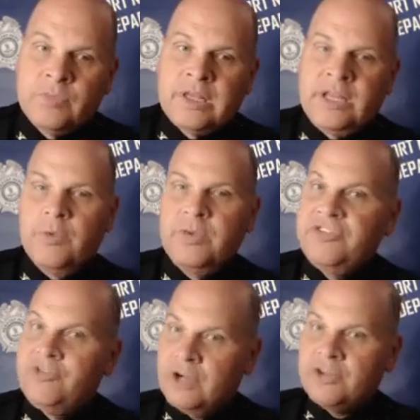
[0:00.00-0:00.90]
Now, we
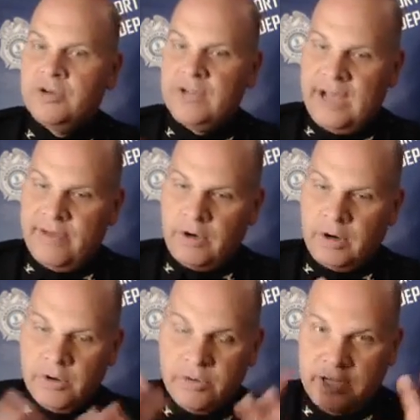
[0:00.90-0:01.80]
structured to have
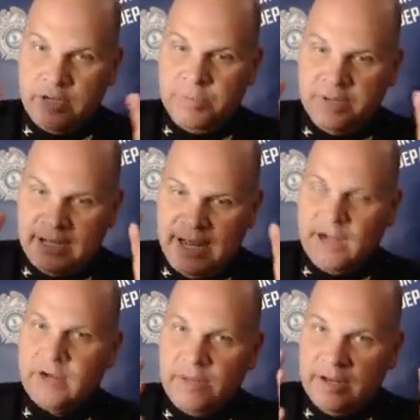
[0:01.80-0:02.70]
our own independent
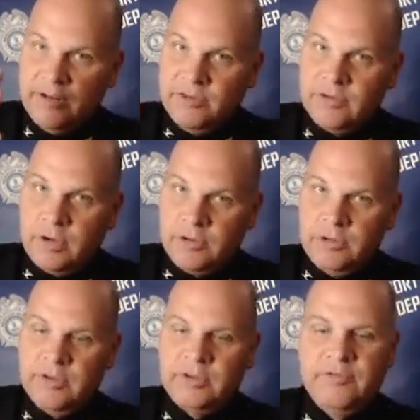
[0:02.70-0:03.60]
aggravated assault
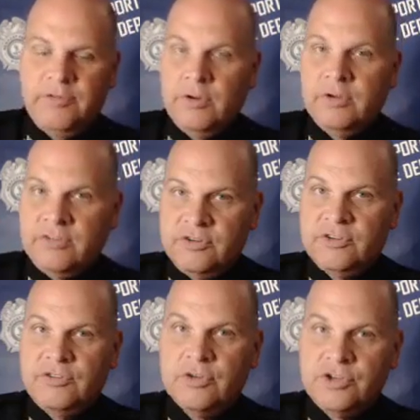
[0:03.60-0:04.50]
unit that focuses
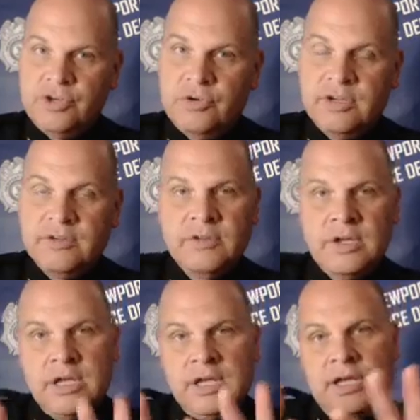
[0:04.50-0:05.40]
just on shootings
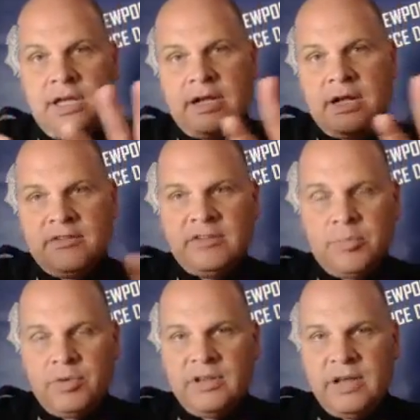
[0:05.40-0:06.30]
and kind of
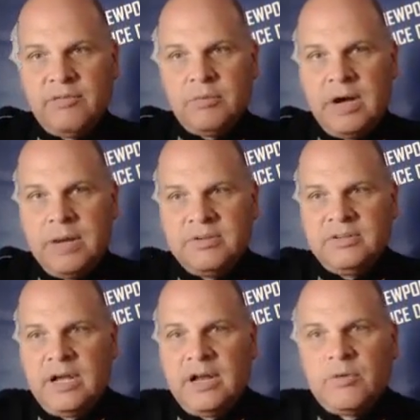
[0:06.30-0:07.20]
separate that from
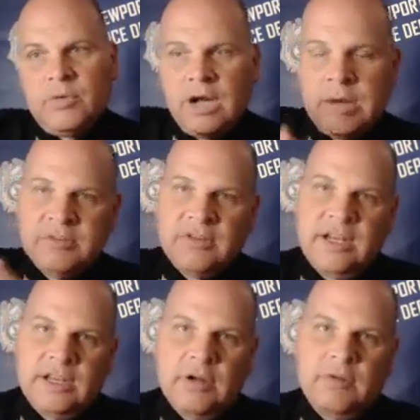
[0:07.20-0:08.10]
homicide. I don't want
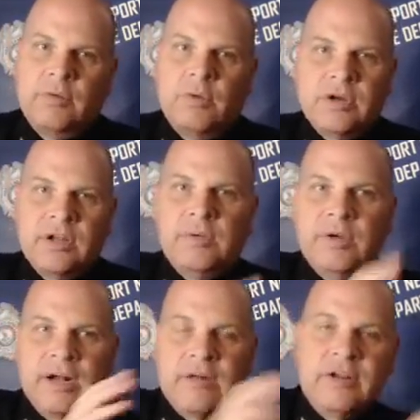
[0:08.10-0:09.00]
homicide to get overworked. I don't
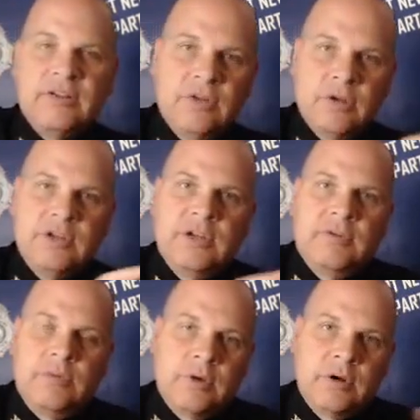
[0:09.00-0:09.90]
want aggravated assault to get
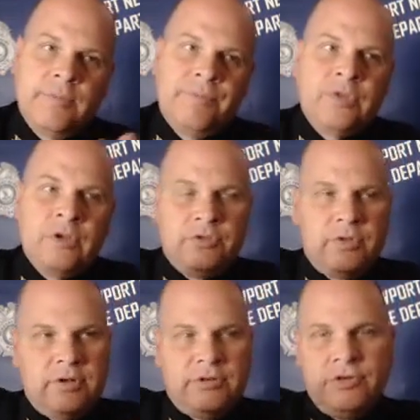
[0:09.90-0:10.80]
overworked.
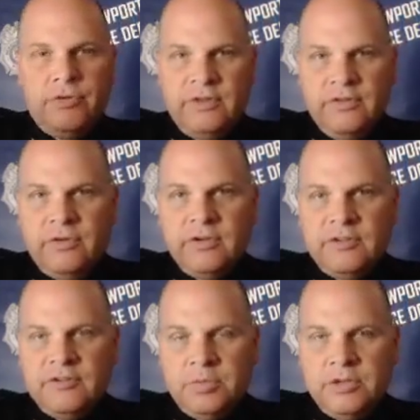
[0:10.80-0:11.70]
So there's 2 different
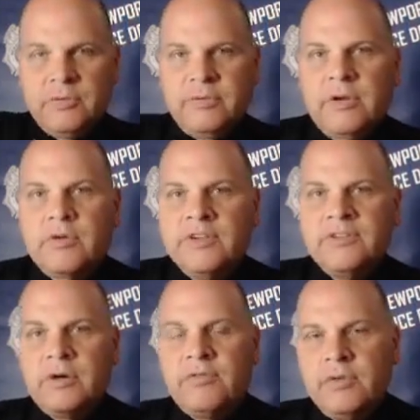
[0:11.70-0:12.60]
disciplines. We've
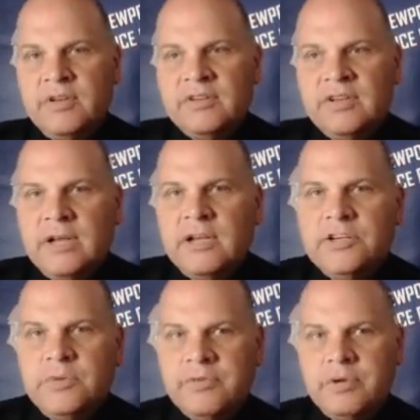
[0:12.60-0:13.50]
increased our forensic
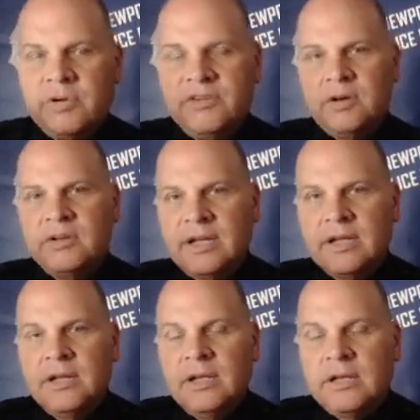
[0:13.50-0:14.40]
technician. We've increased our
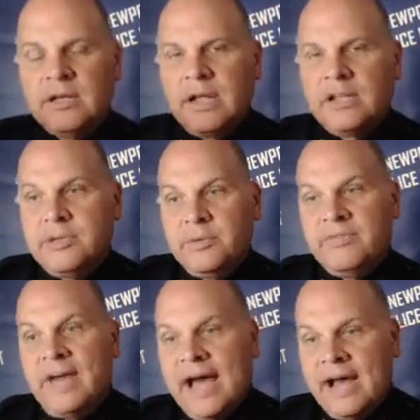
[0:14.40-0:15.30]
technology.
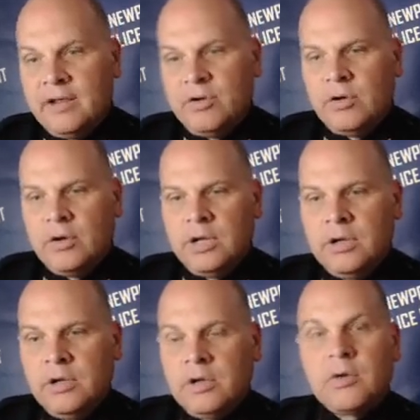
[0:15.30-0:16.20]
We've added
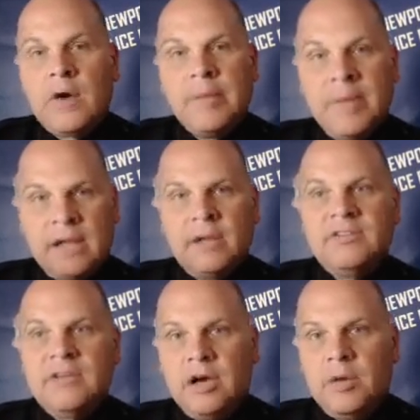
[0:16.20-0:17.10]
on crime
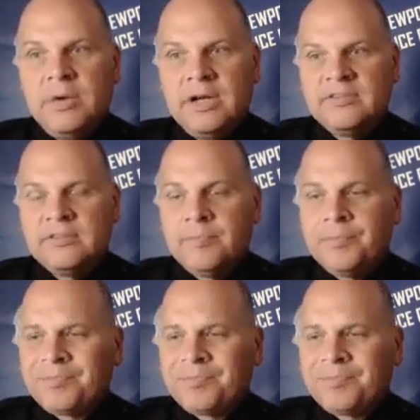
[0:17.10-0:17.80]
analysts to help us.